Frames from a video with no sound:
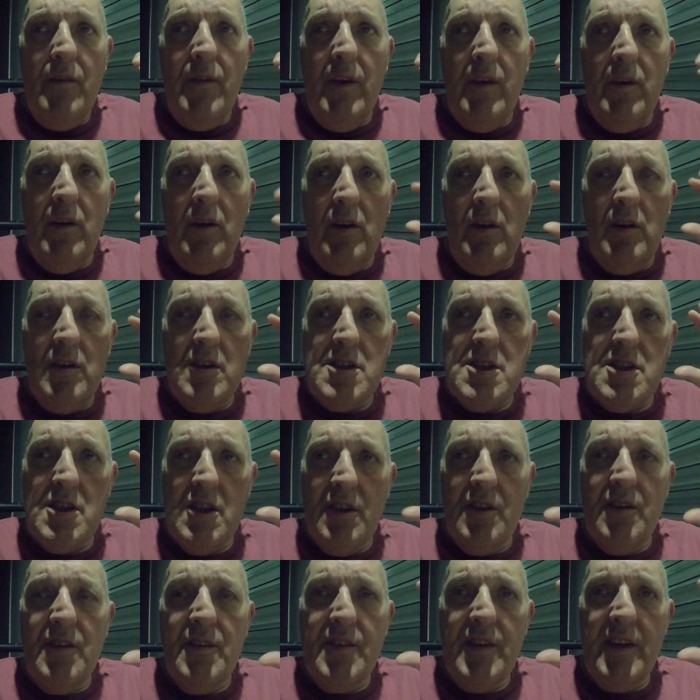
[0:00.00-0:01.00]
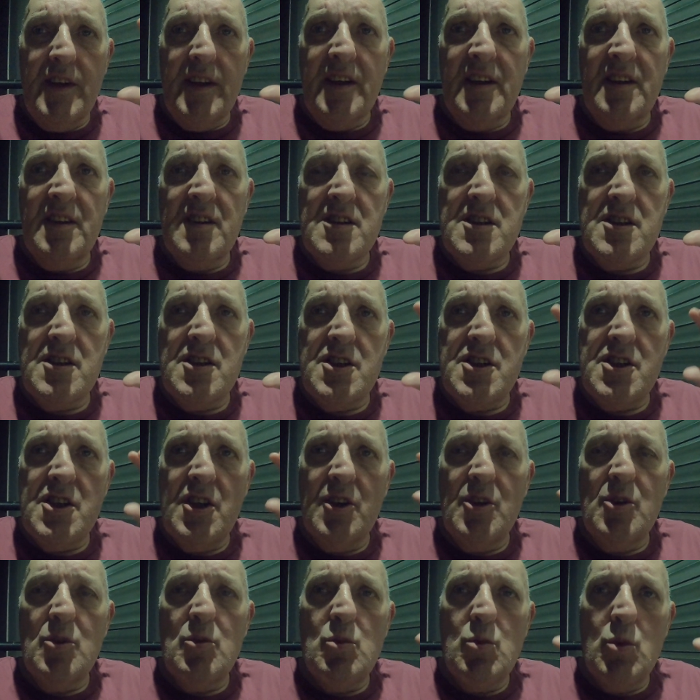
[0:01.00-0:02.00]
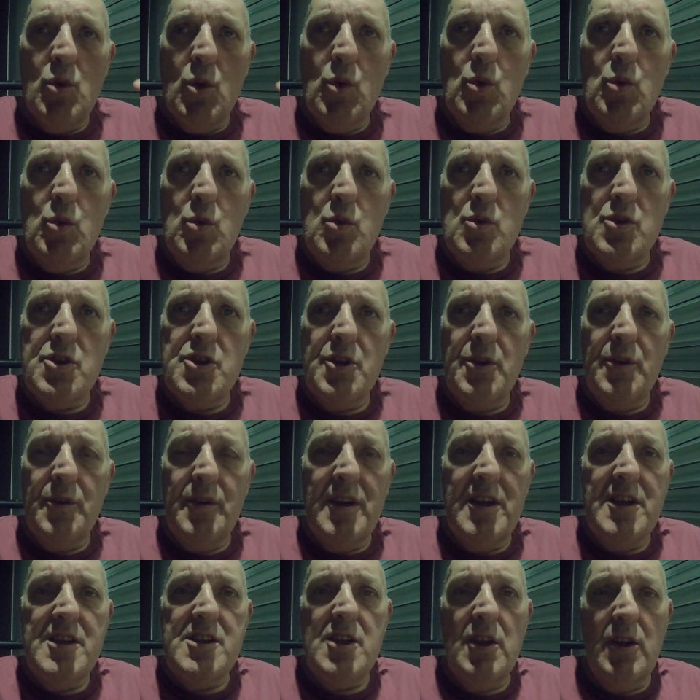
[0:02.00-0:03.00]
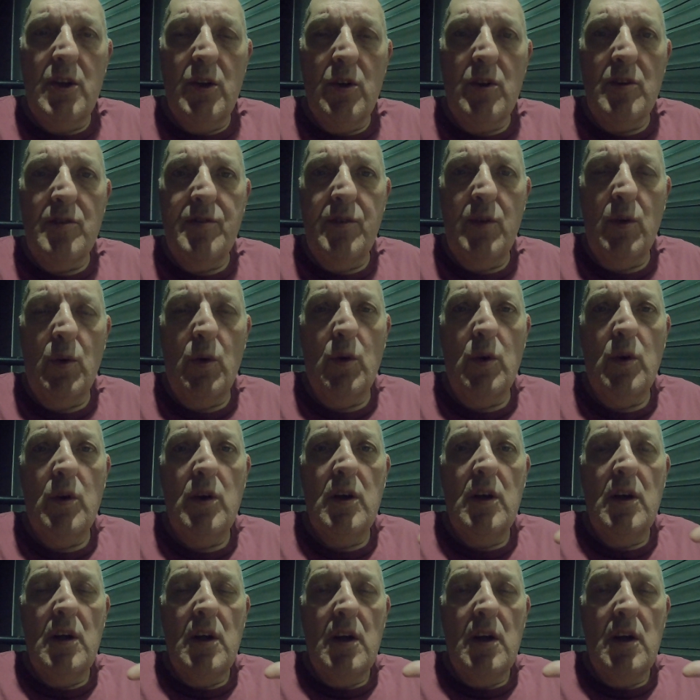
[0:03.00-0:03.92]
there are certain things and certain rules you need to look for